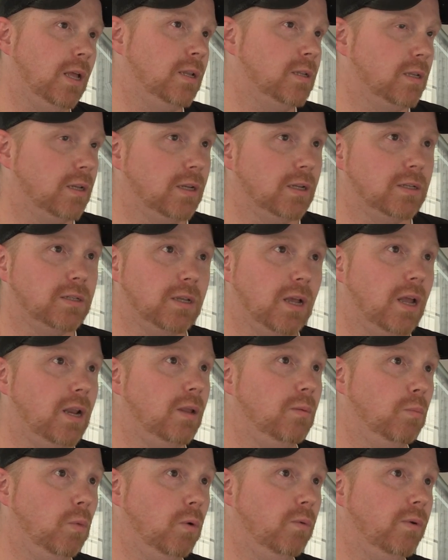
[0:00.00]
It's an
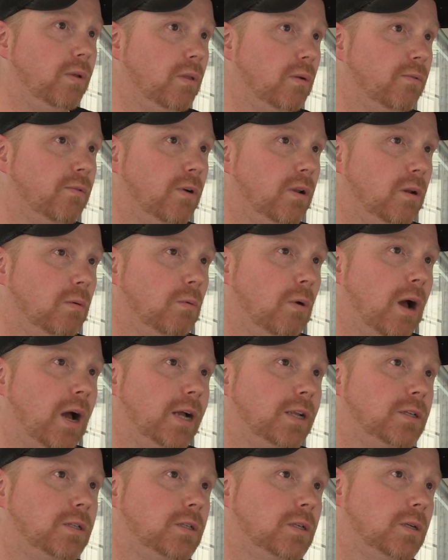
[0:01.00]
exciting movie. They're fun to
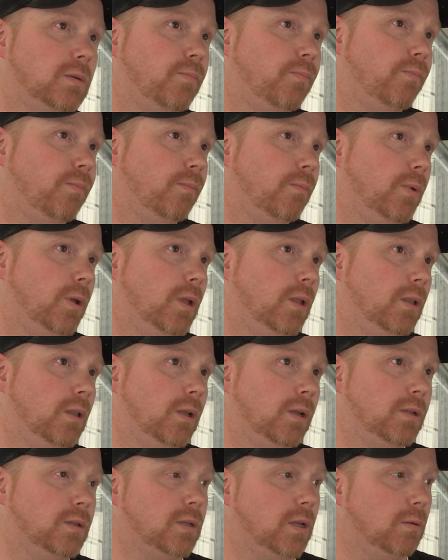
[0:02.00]
watch.
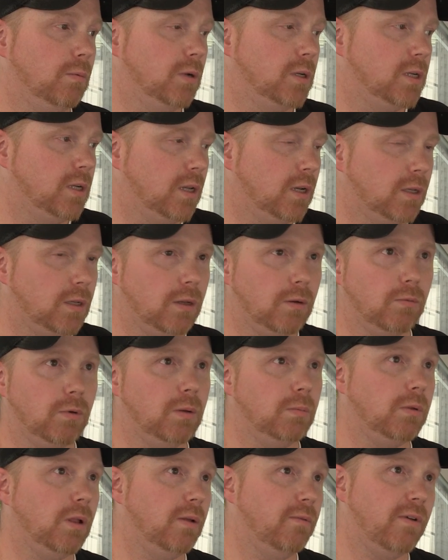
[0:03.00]
Like you said, once you get into the
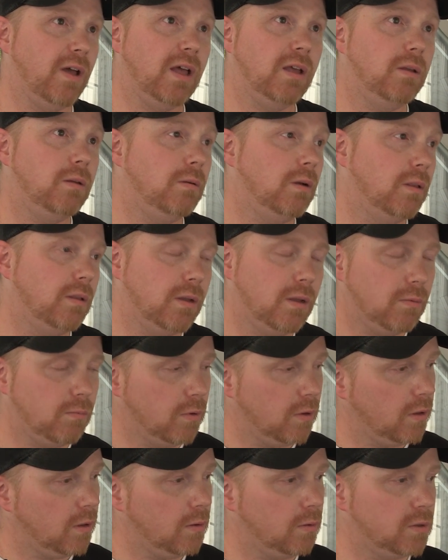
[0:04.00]
replay value, I think it
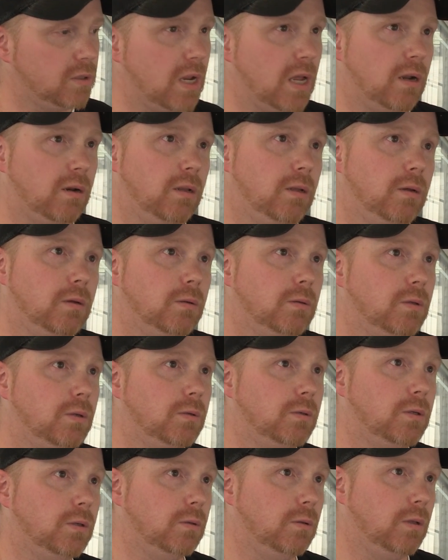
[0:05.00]
really goes downhill
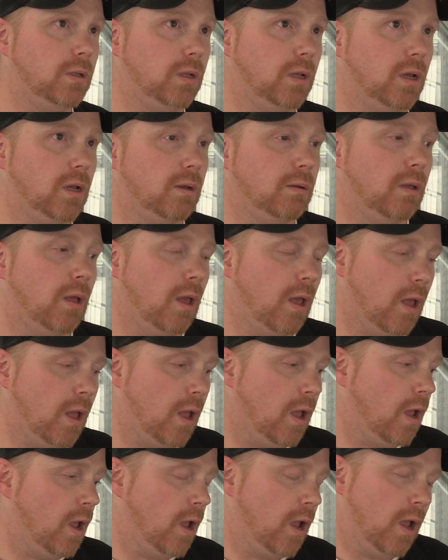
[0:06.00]
due to the, uh,
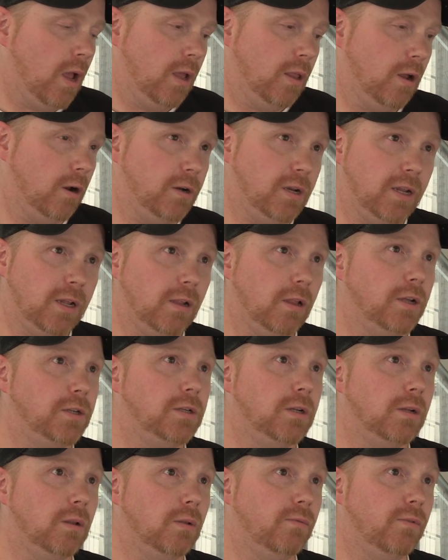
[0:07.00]
the
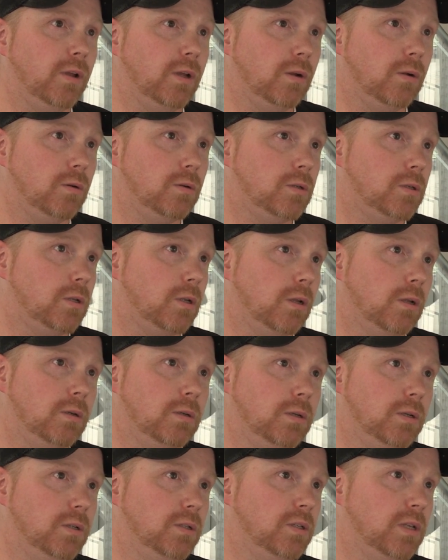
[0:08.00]
articulation of the figures,
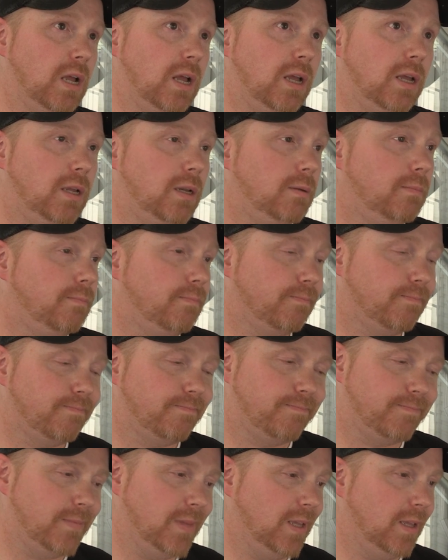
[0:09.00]
the design,
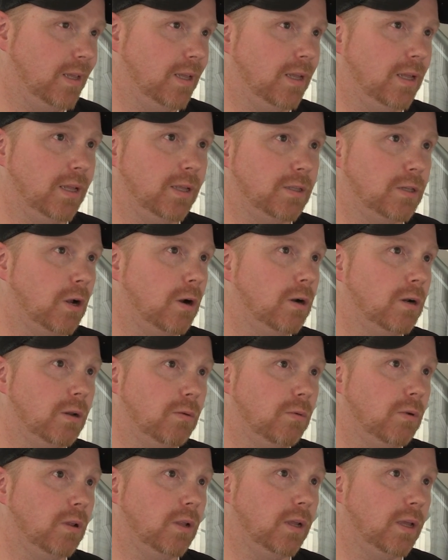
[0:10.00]
It's hard to
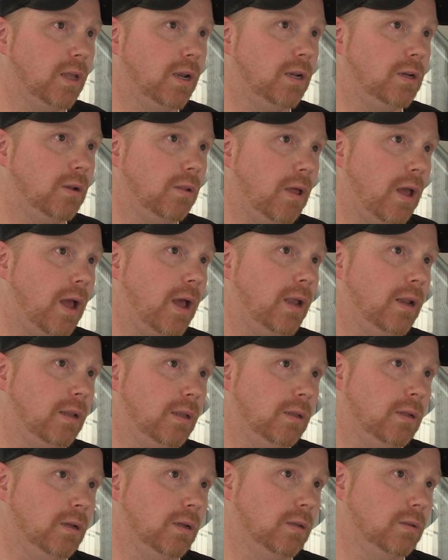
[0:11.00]
really get into that.
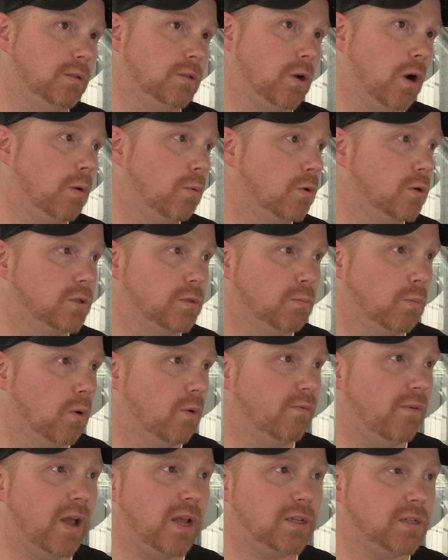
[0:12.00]
You know, Star Wars is a
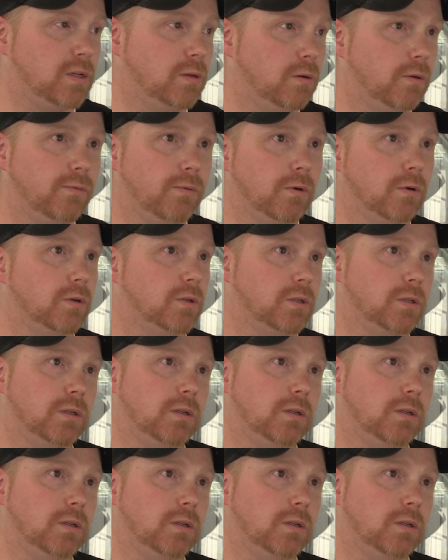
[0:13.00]
more vast universe.